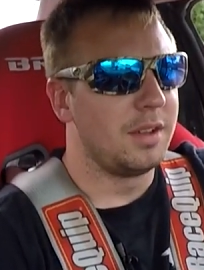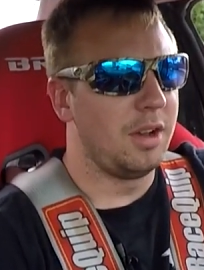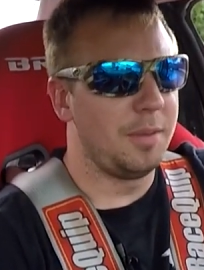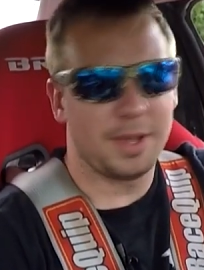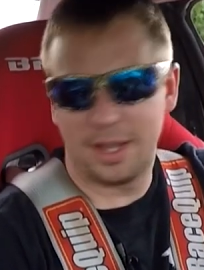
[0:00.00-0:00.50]

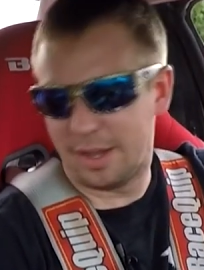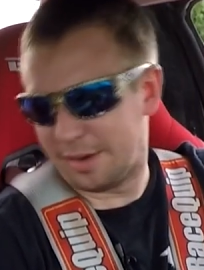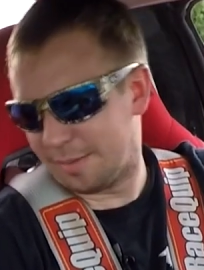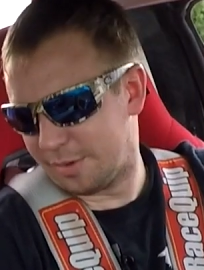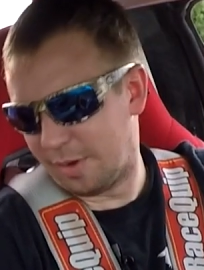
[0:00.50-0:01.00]
oh my god,
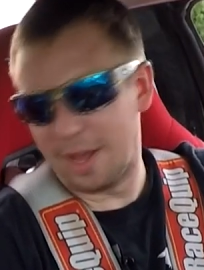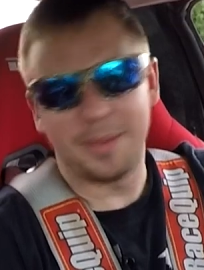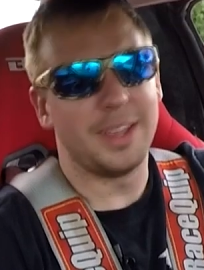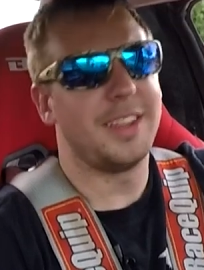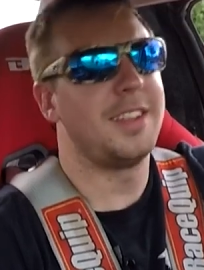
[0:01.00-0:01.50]
I'm so
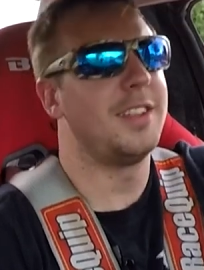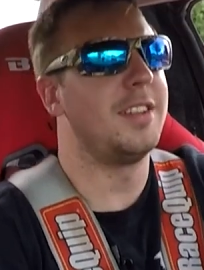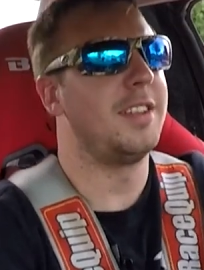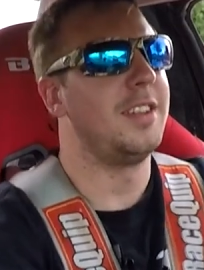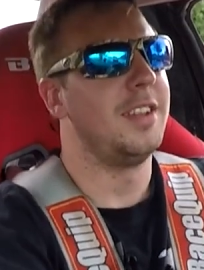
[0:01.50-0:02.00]
happy.
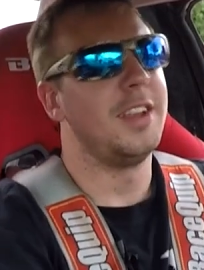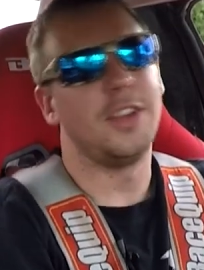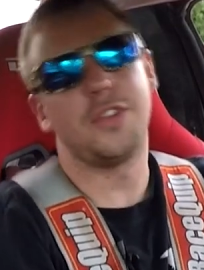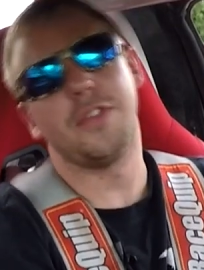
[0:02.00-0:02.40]
It's